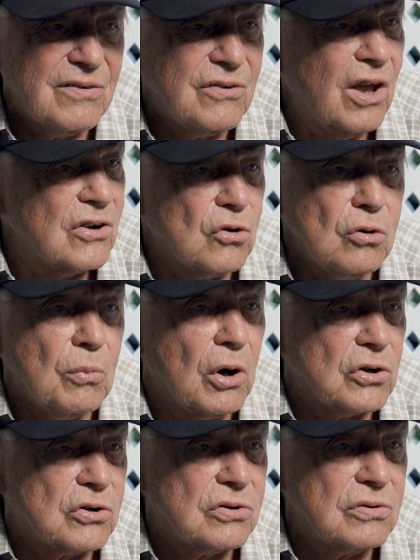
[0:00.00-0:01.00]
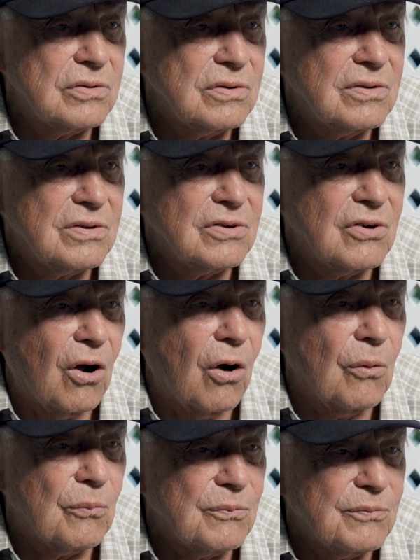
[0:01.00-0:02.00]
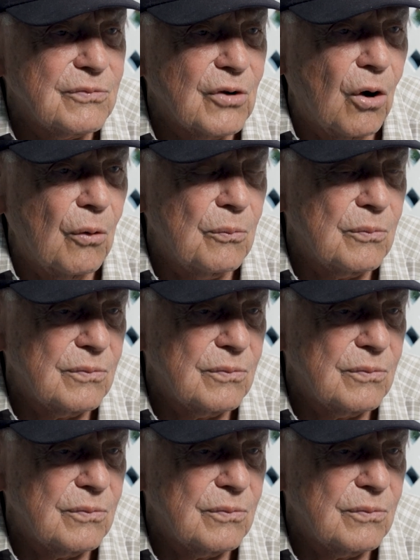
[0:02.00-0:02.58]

Not too much. Not too much? No, okay. no.